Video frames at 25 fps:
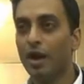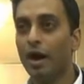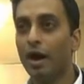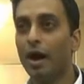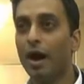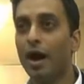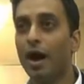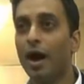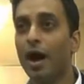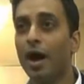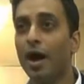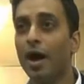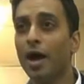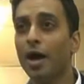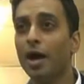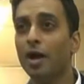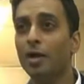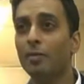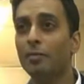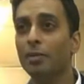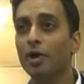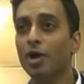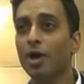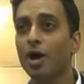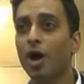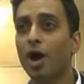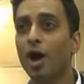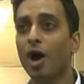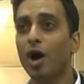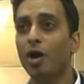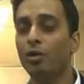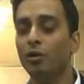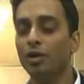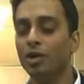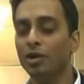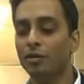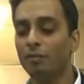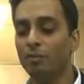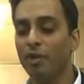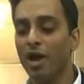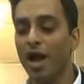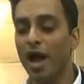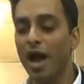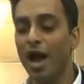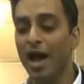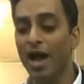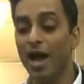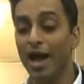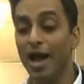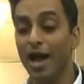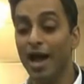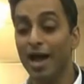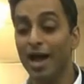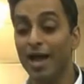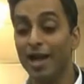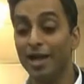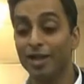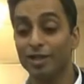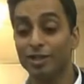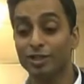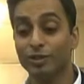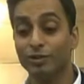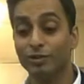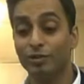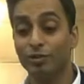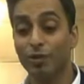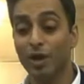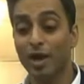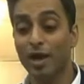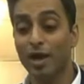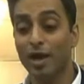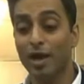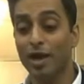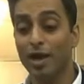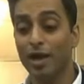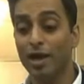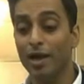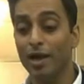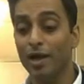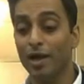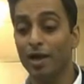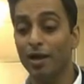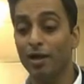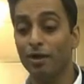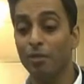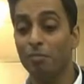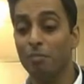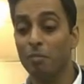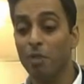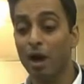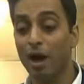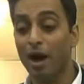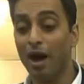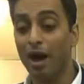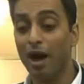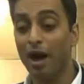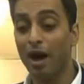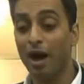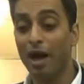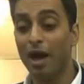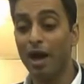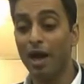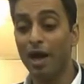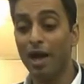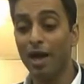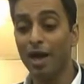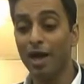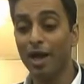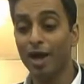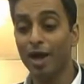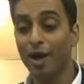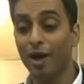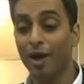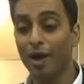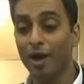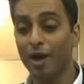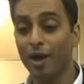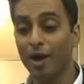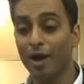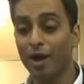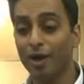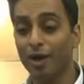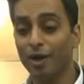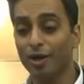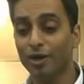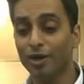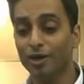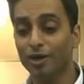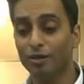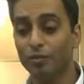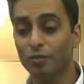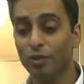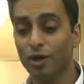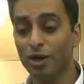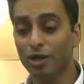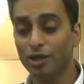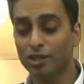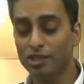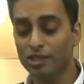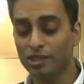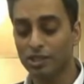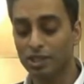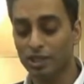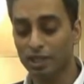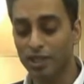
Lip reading: I'm going back to where my heart was